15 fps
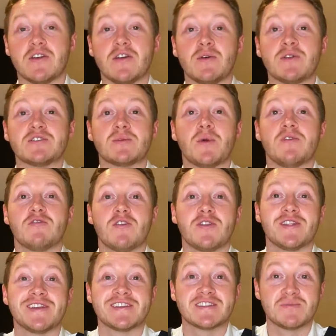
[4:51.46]
once I'm over on
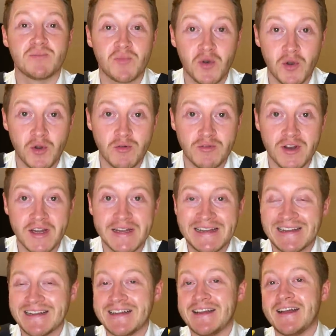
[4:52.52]
the Explorer,
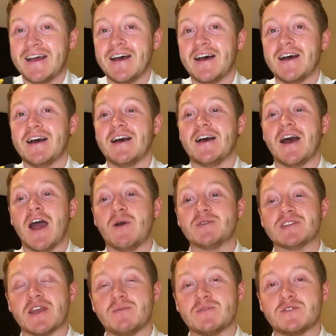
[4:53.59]
I
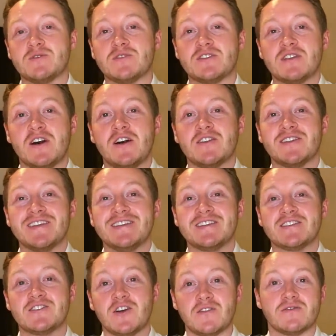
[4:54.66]
was able to start the
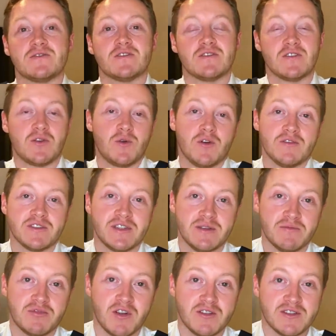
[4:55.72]
soft
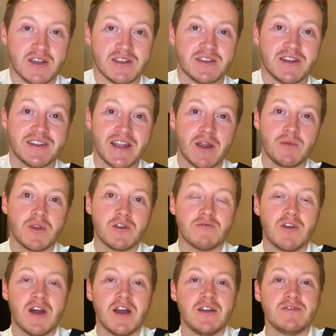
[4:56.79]
quarantine process. So the day we
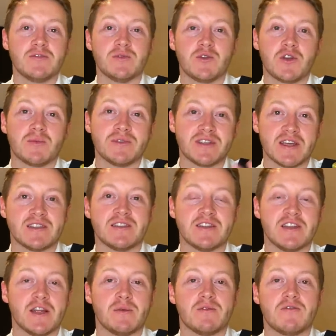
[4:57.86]
arrived, we'd already been tested
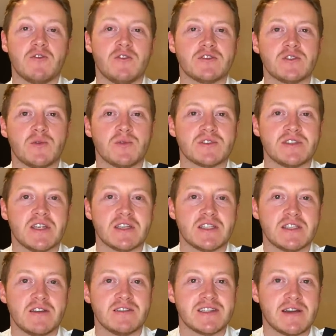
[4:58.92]
the day before, so it wasn't
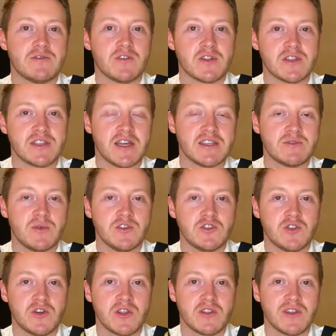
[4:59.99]
necessary to have another test when
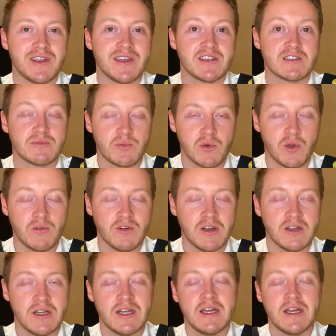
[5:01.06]
joining the Explorer.